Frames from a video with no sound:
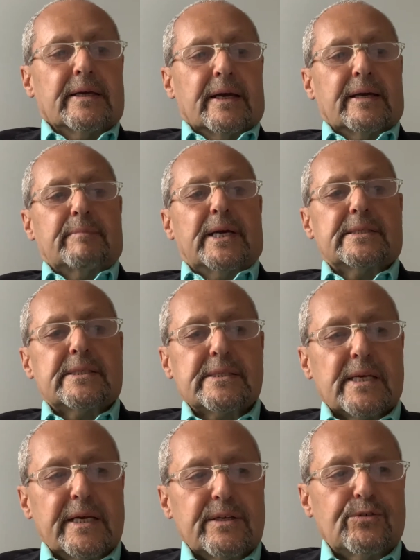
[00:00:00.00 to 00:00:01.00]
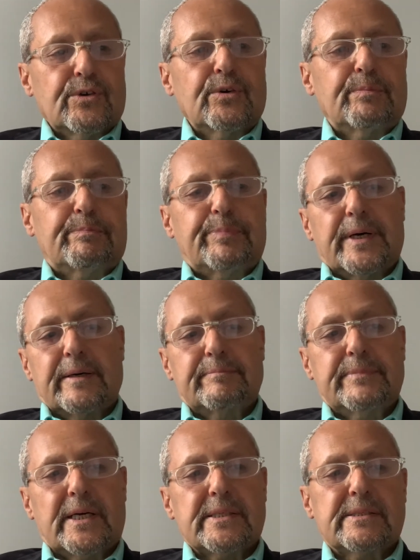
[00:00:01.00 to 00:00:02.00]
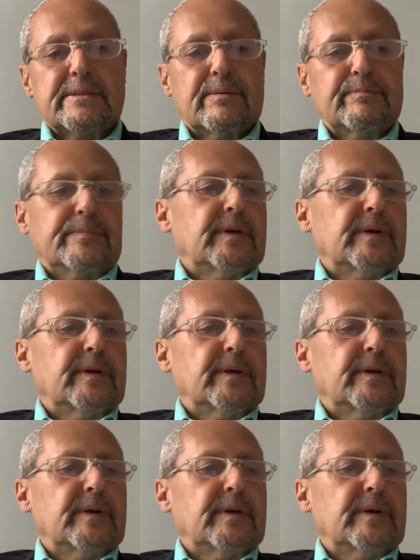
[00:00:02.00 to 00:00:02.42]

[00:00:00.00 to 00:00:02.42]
And Mass Design Group does